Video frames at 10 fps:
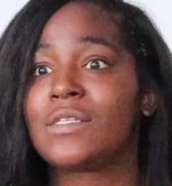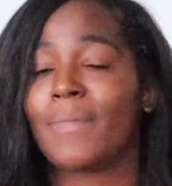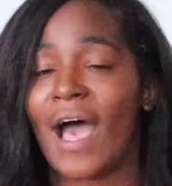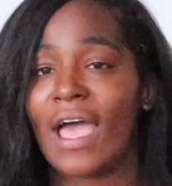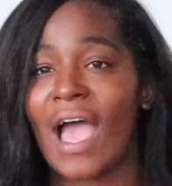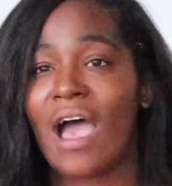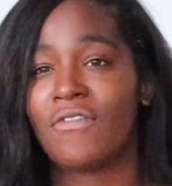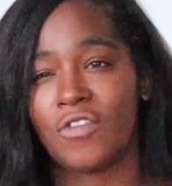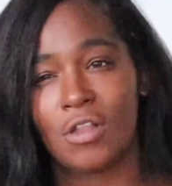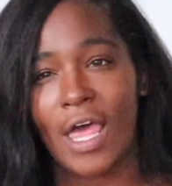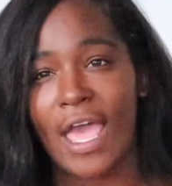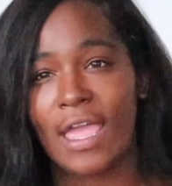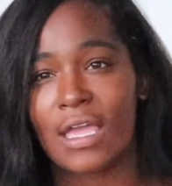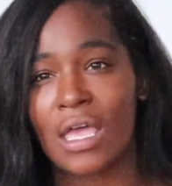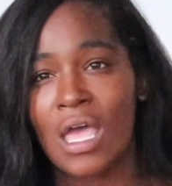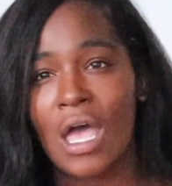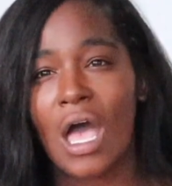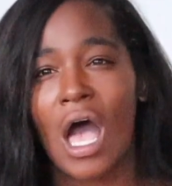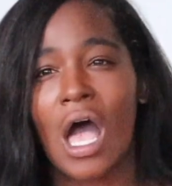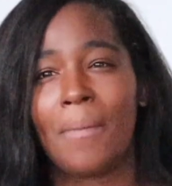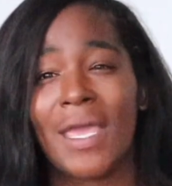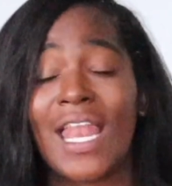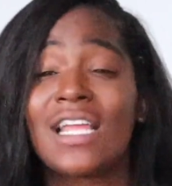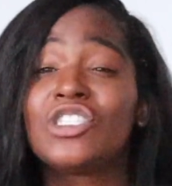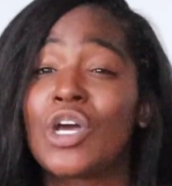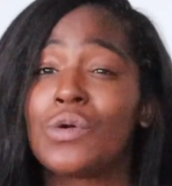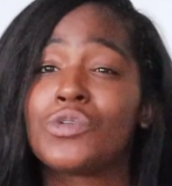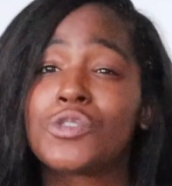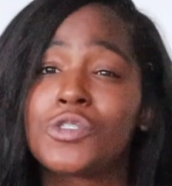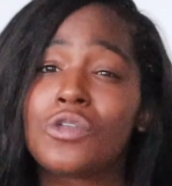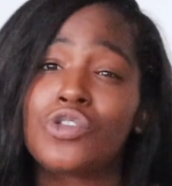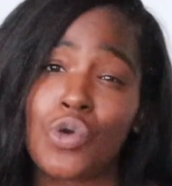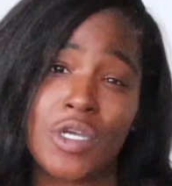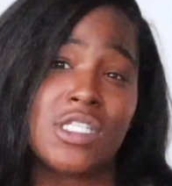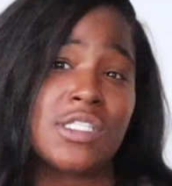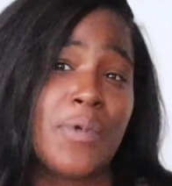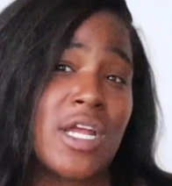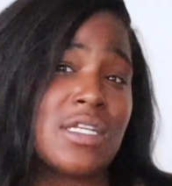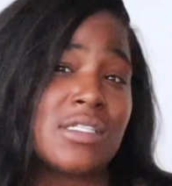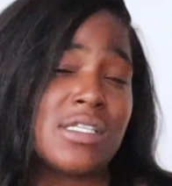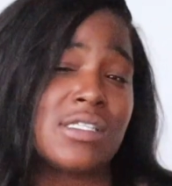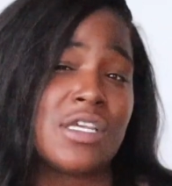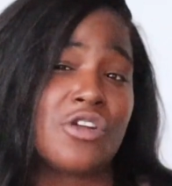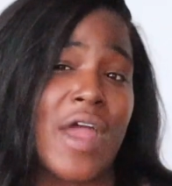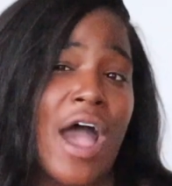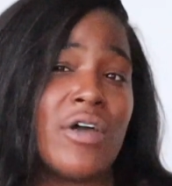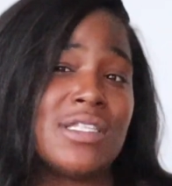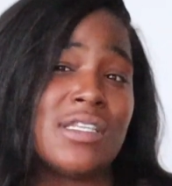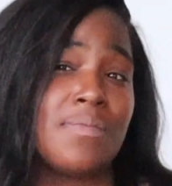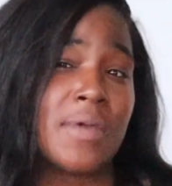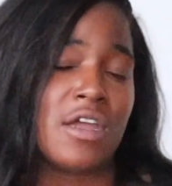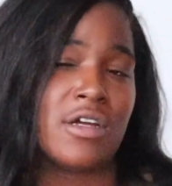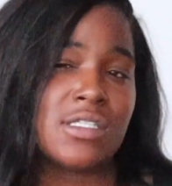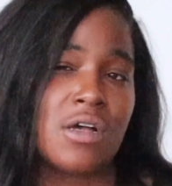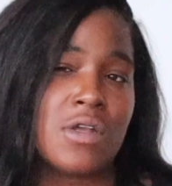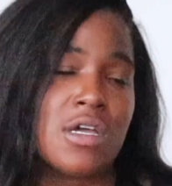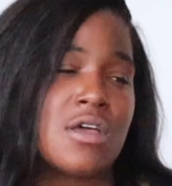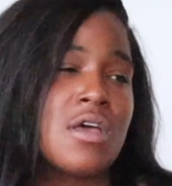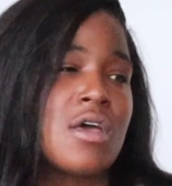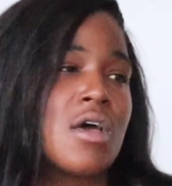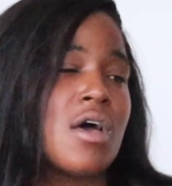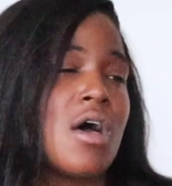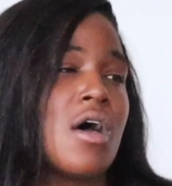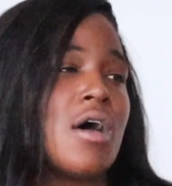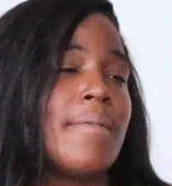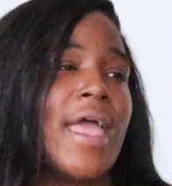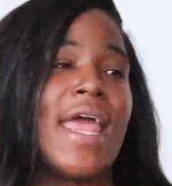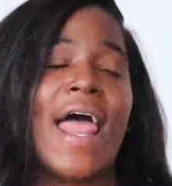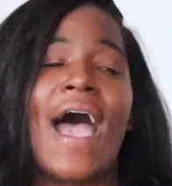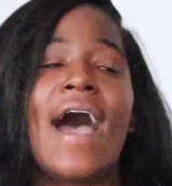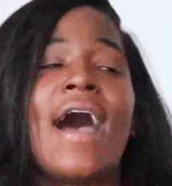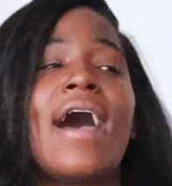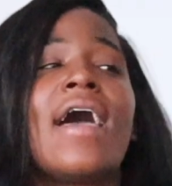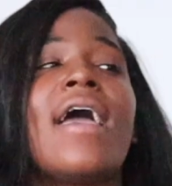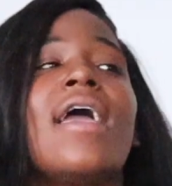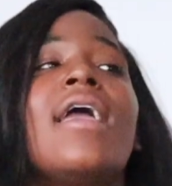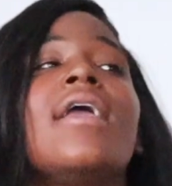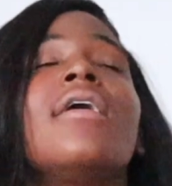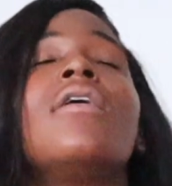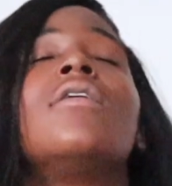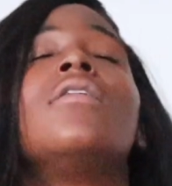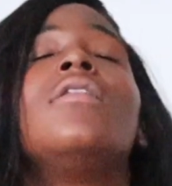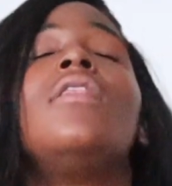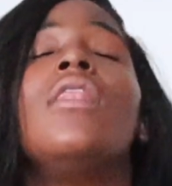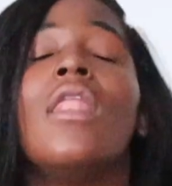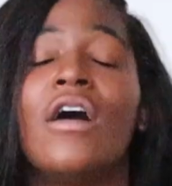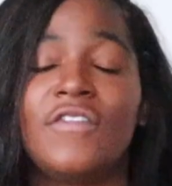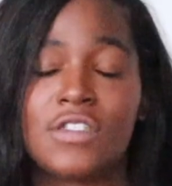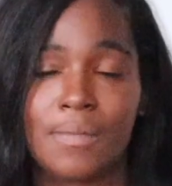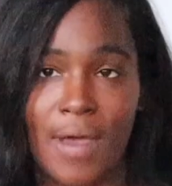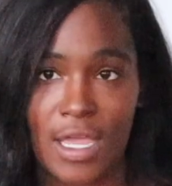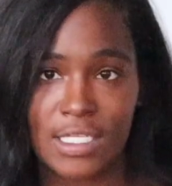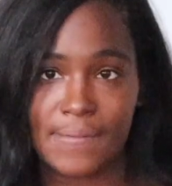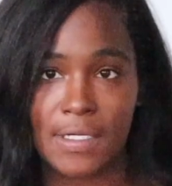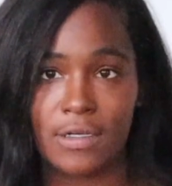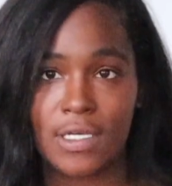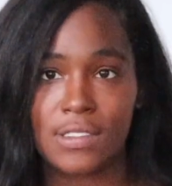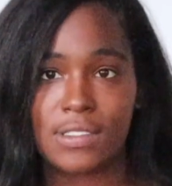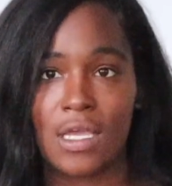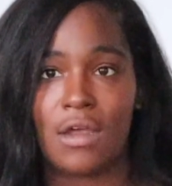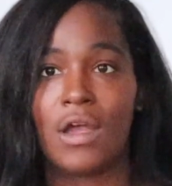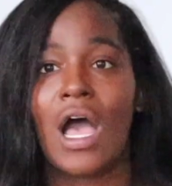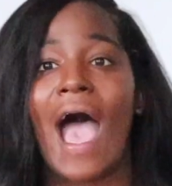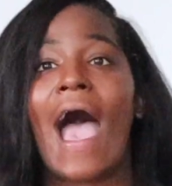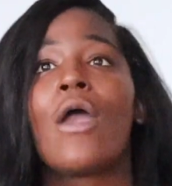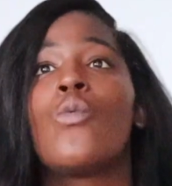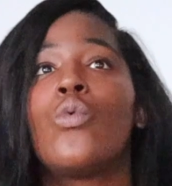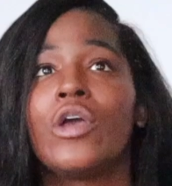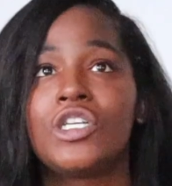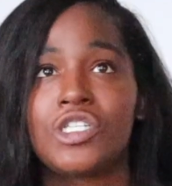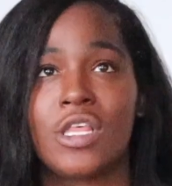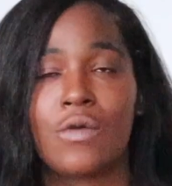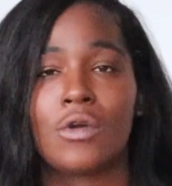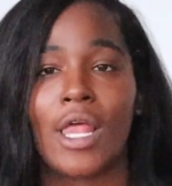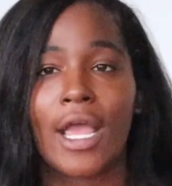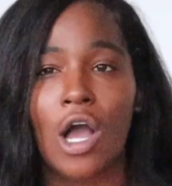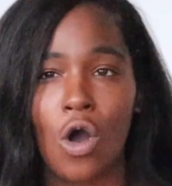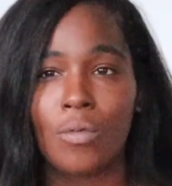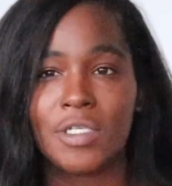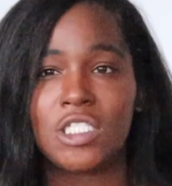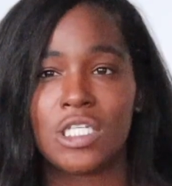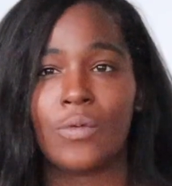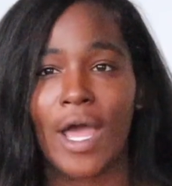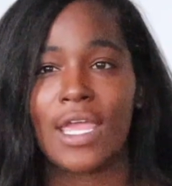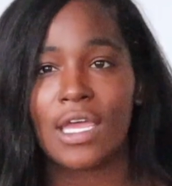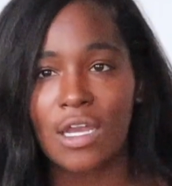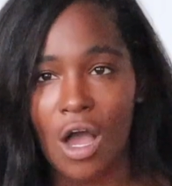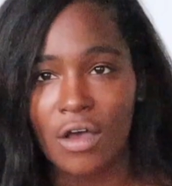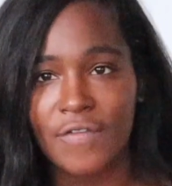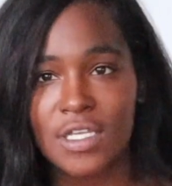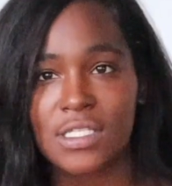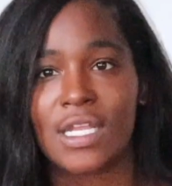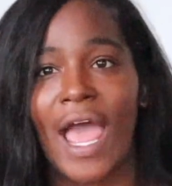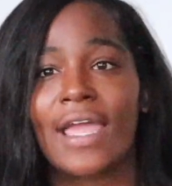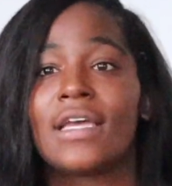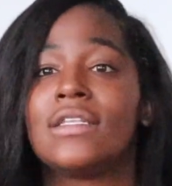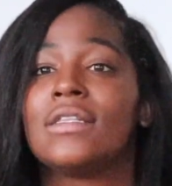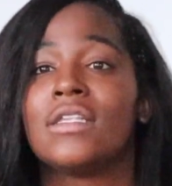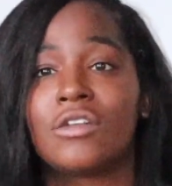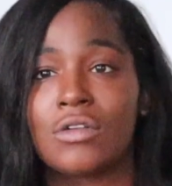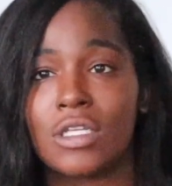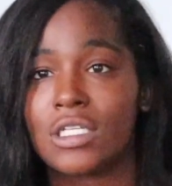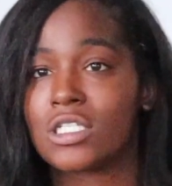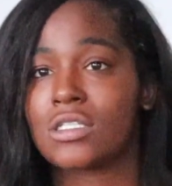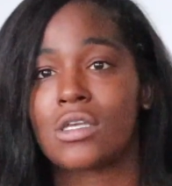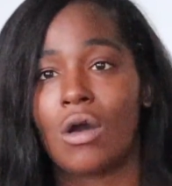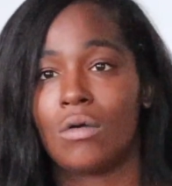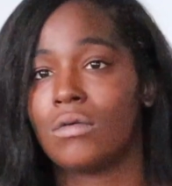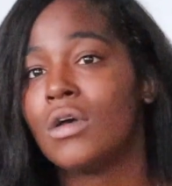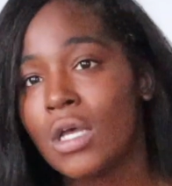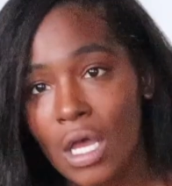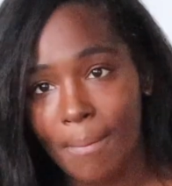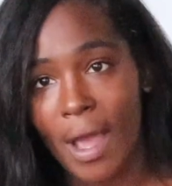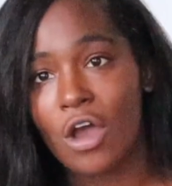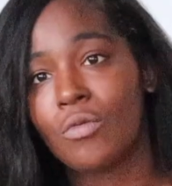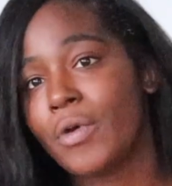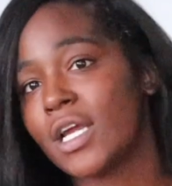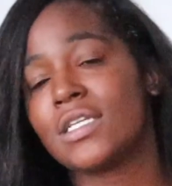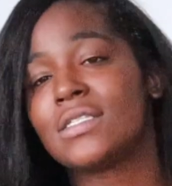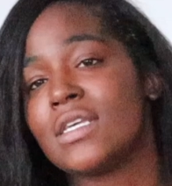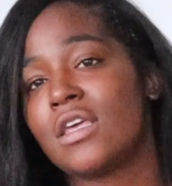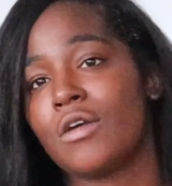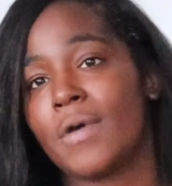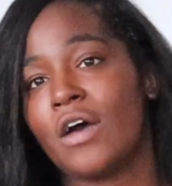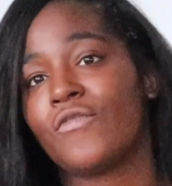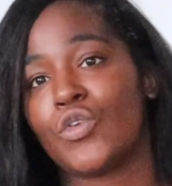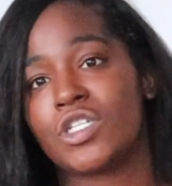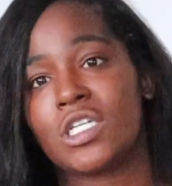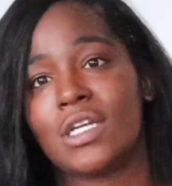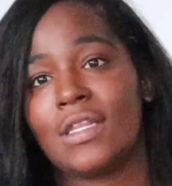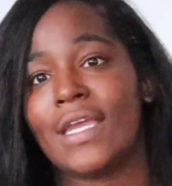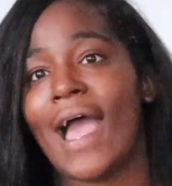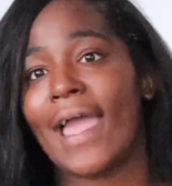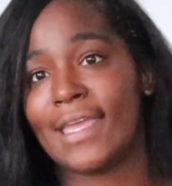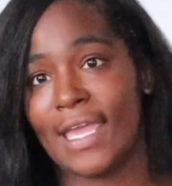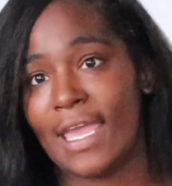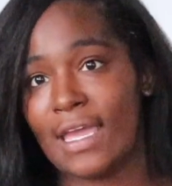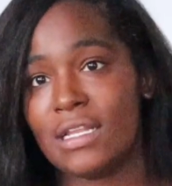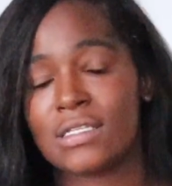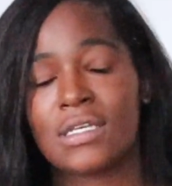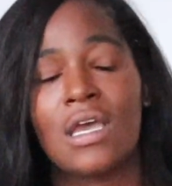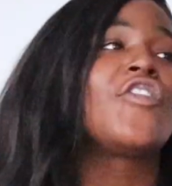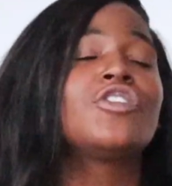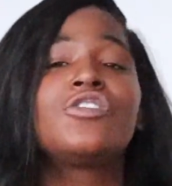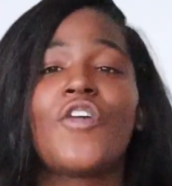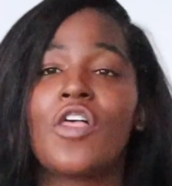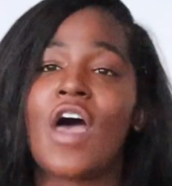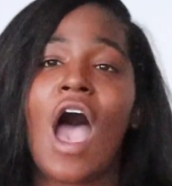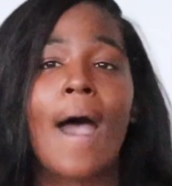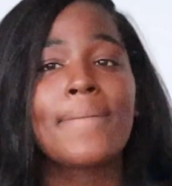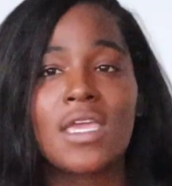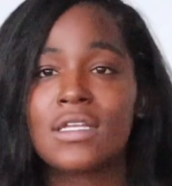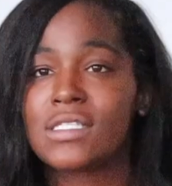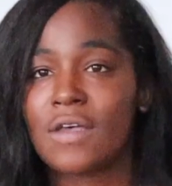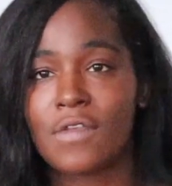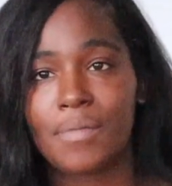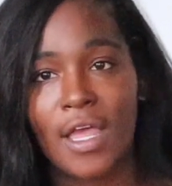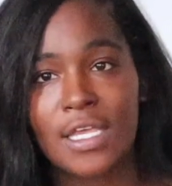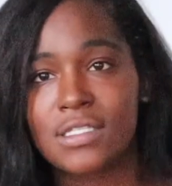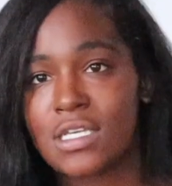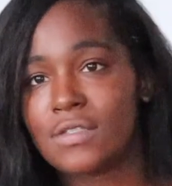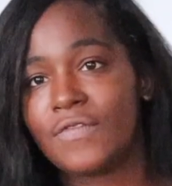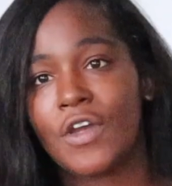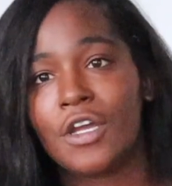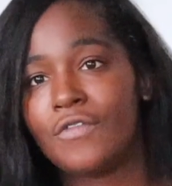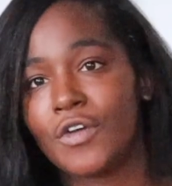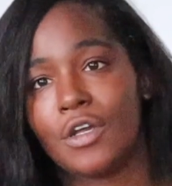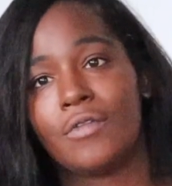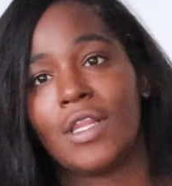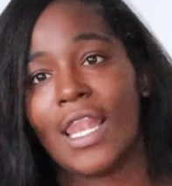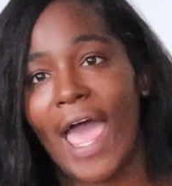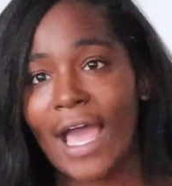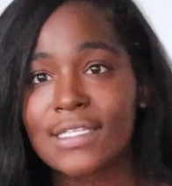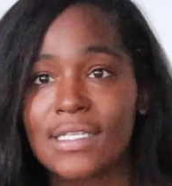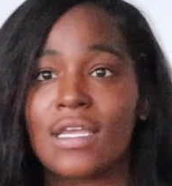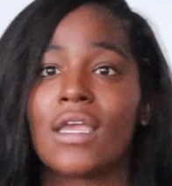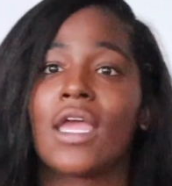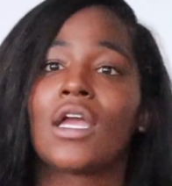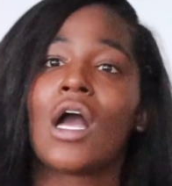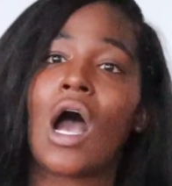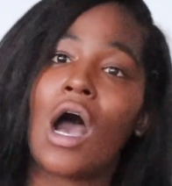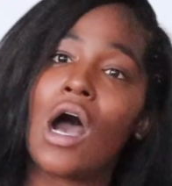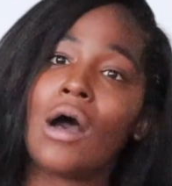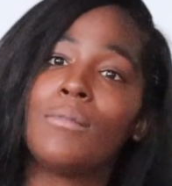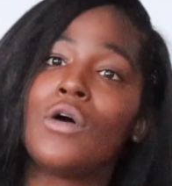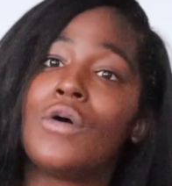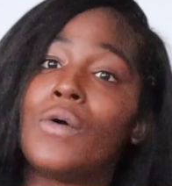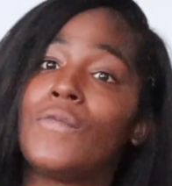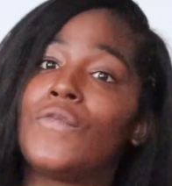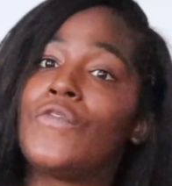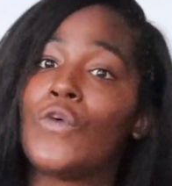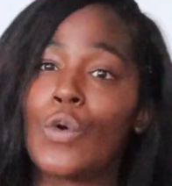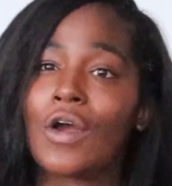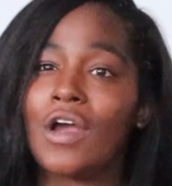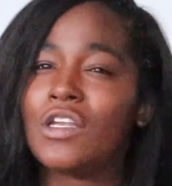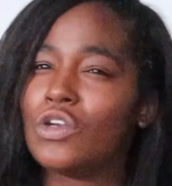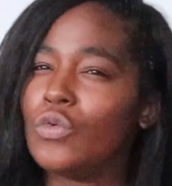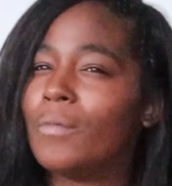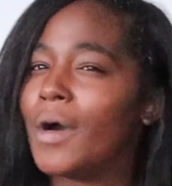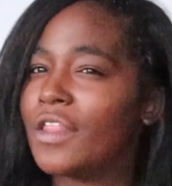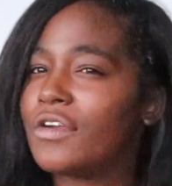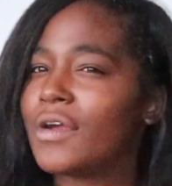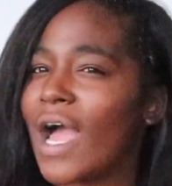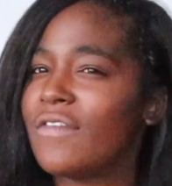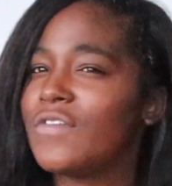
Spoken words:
spot, I feel like, and I chose Choices Pregnancy Center out in Tempe, Arizona, and I loved my experience there. I wish they were like an OBGYN office and I could literally just go my whole pregnancy there, but unfortunately I can't. First of all, the ambience of the place is very, very relaxing and calm for a new mother. I